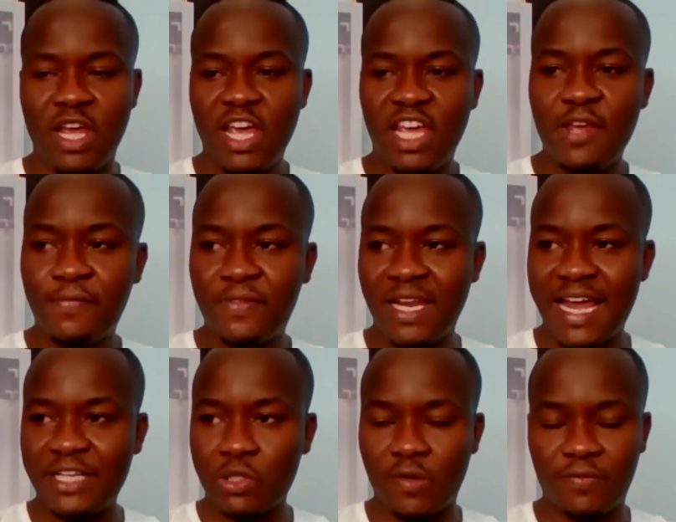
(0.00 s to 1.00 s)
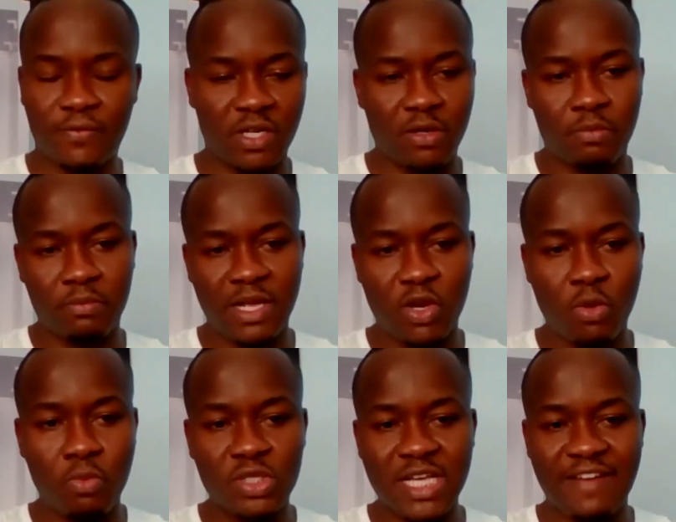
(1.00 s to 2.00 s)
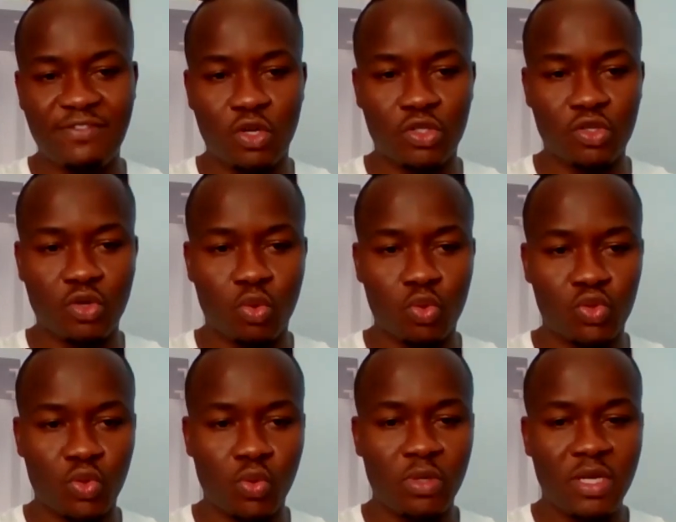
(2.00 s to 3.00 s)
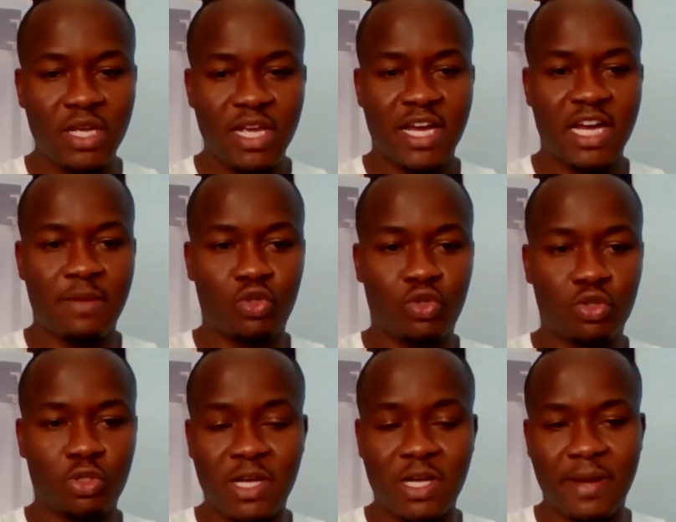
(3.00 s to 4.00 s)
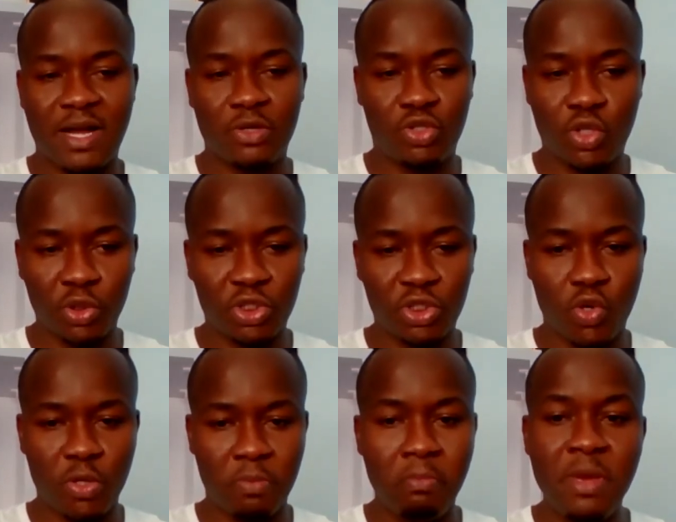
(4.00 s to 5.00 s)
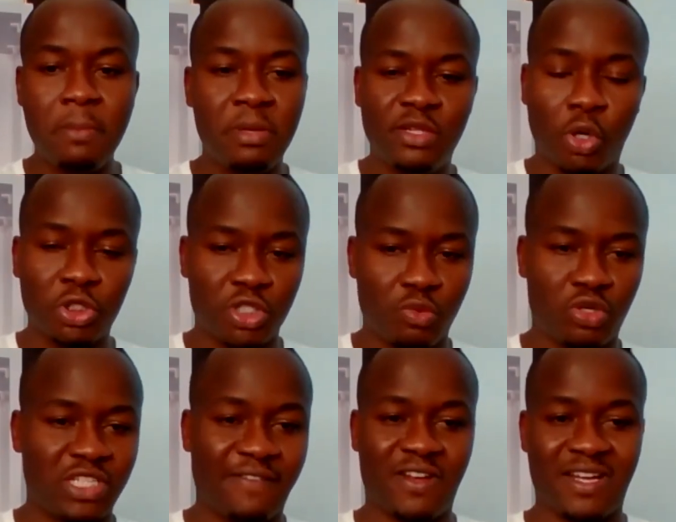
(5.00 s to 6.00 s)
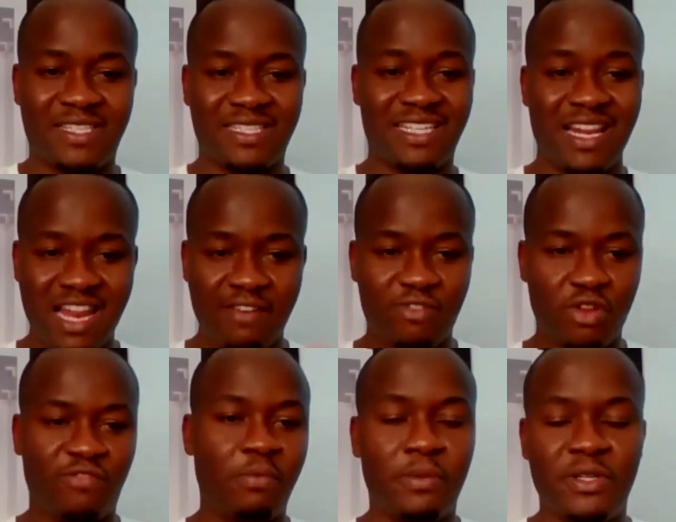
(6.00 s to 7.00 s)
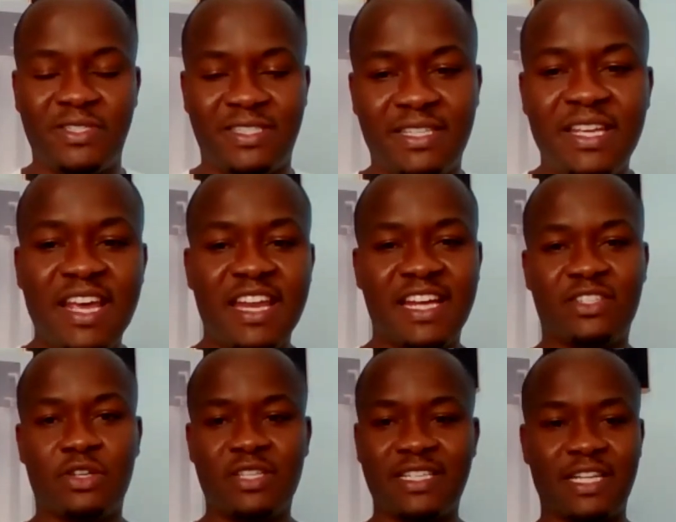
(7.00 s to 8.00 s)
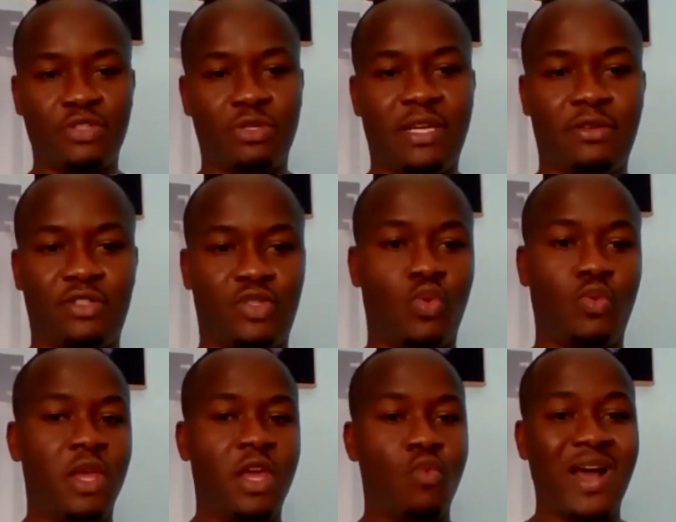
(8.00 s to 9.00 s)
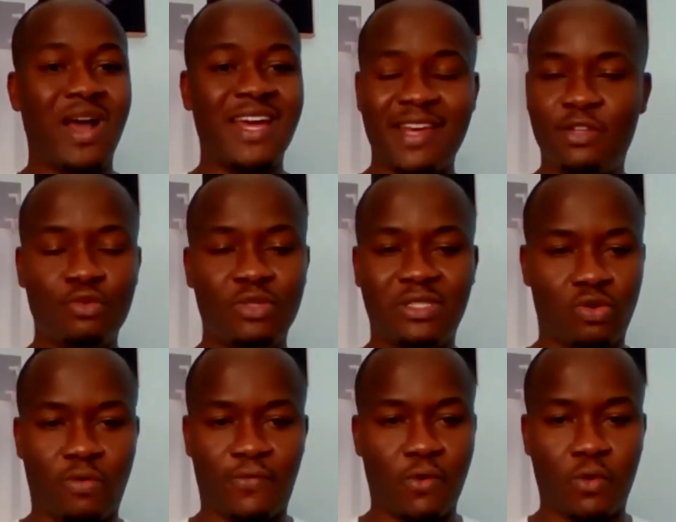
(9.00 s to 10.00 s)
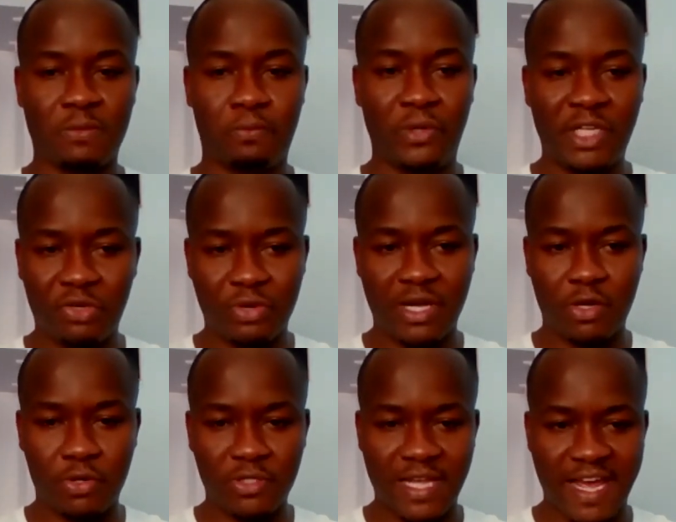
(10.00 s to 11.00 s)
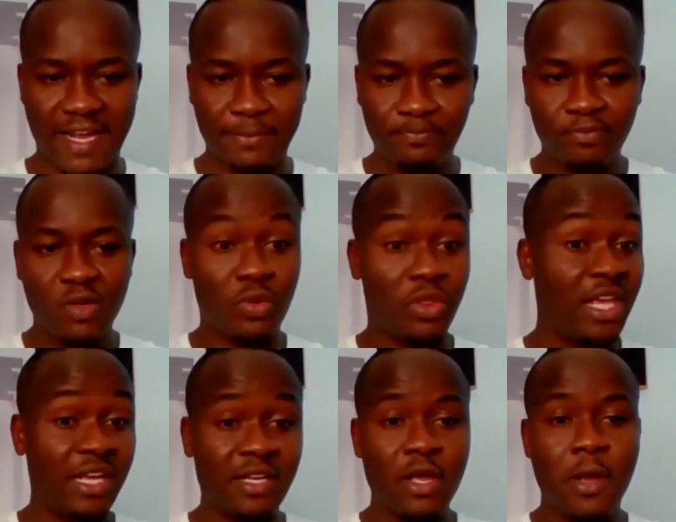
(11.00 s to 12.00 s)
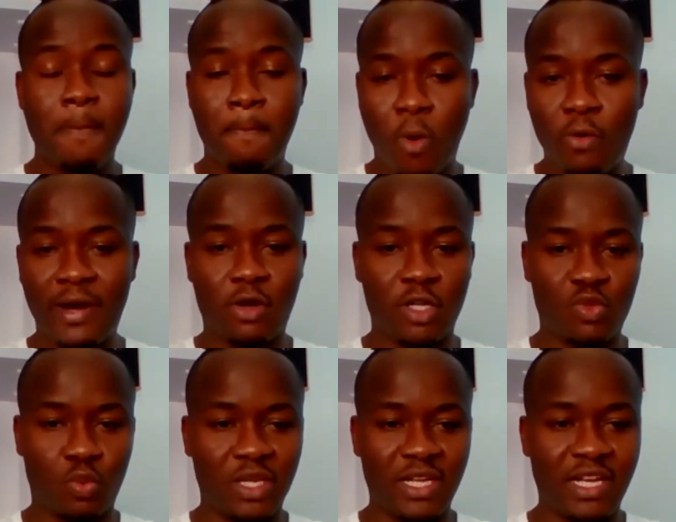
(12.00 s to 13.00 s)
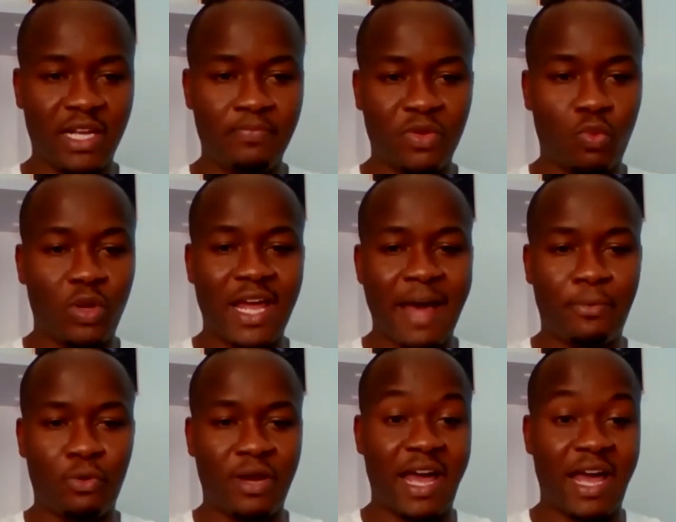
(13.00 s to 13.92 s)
if the likes of Elon Musk had not also talk about Dogecoin, maybe Dogecoin would not have gotten the level of publicity that has gotten us at today. So Wakanda Inu is, of course, breaking records, and we think more records will happen.